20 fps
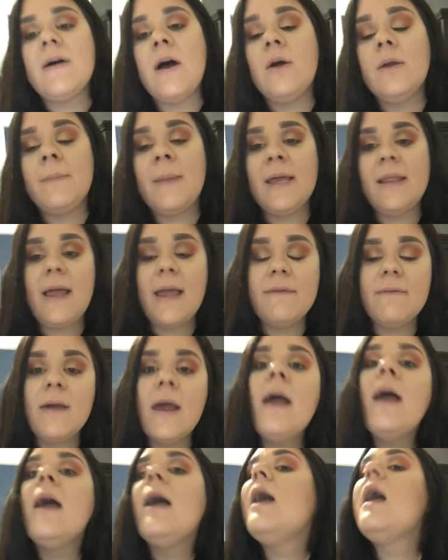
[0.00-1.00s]
I ever felt
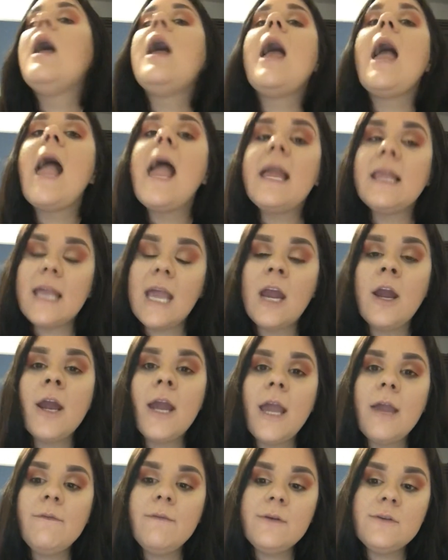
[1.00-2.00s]
in my life.
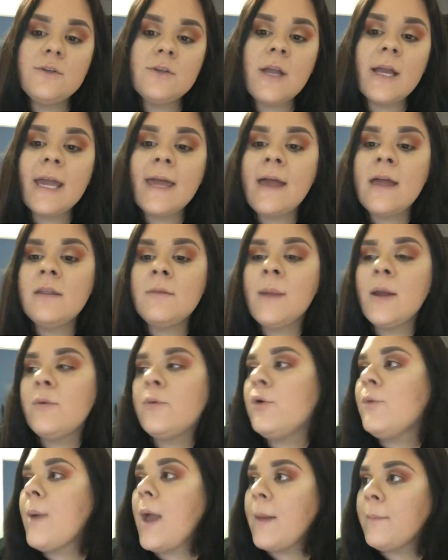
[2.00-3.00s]
And Eric, if you do
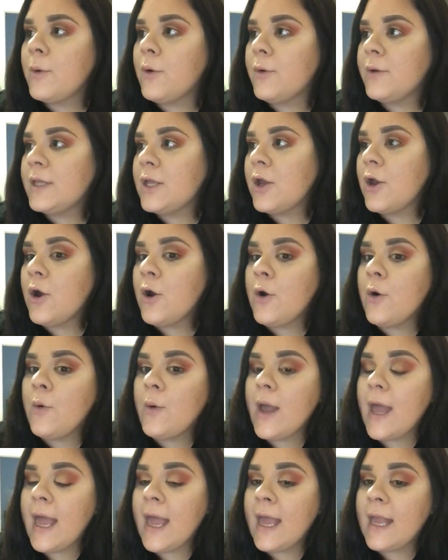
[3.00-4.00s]
not get out of my room, I'm
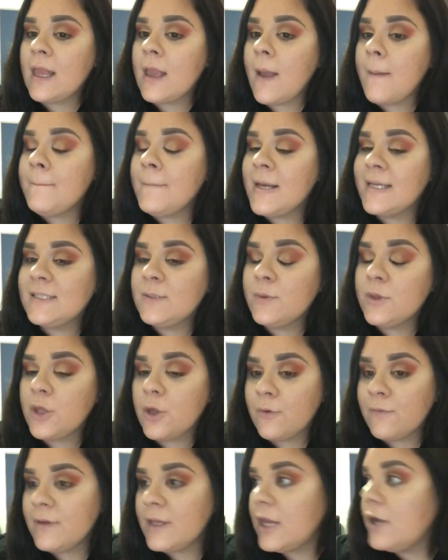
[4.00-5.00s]
going to go and
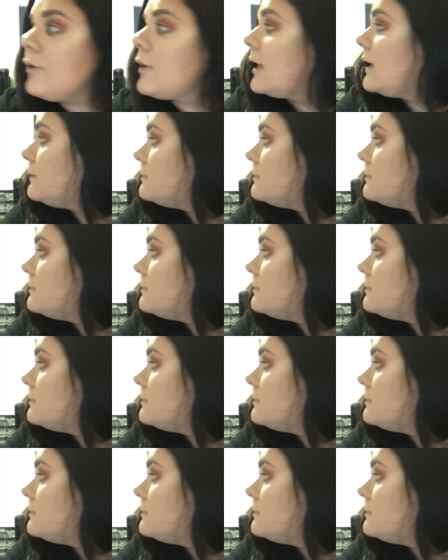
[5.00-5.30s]
mess with